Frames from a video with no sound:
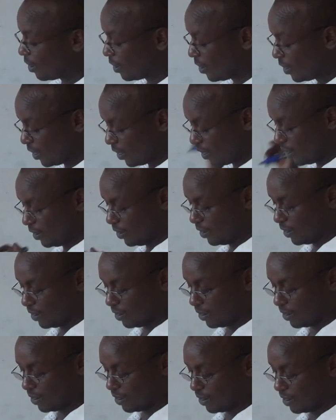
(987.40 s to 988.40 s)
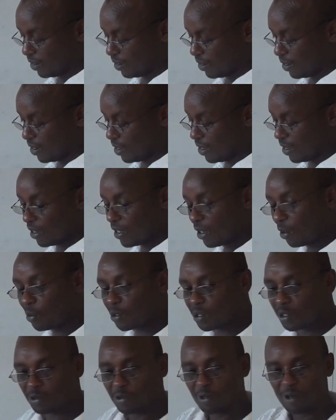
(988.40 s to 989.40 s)
Then the
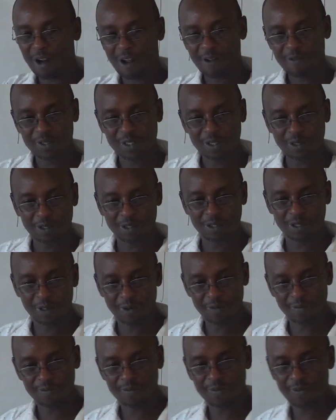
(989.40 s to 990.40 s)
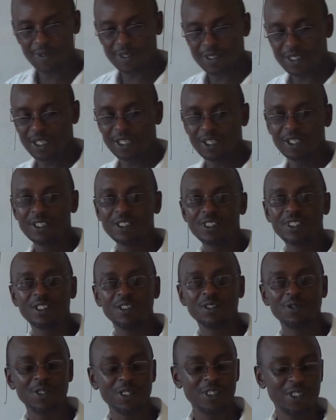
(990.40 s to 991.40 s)
question we have told you. Salaries
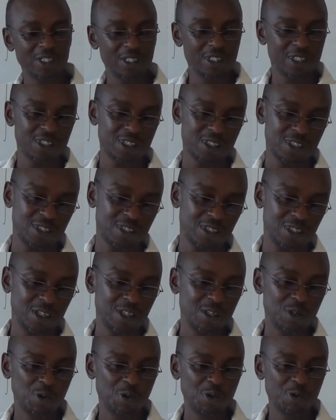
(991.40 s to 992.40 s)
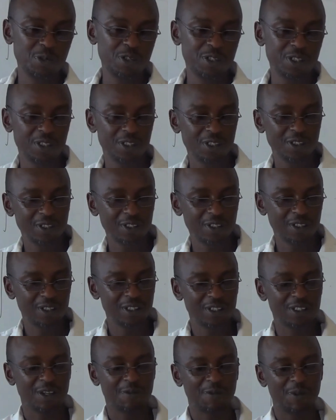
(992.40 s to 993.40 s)
and wages include
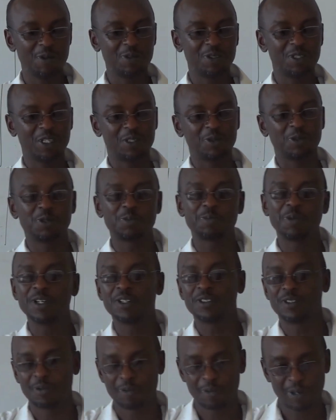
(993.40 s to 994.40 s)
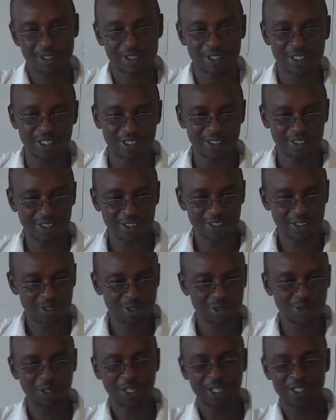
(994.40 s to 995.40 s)
this amount that was paid to partners.
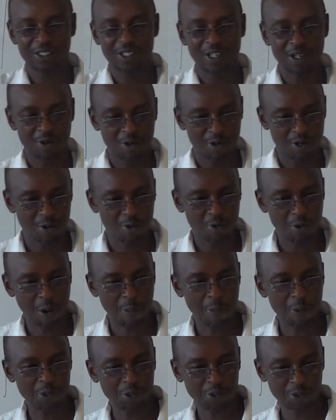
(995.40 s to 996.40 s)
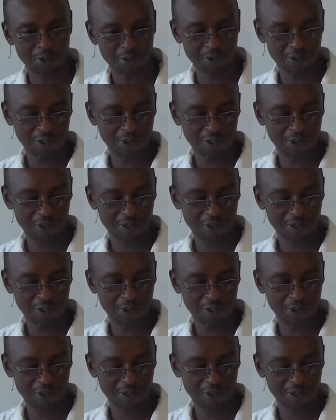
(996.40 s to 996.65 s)
So kazi yako ni kuepusha.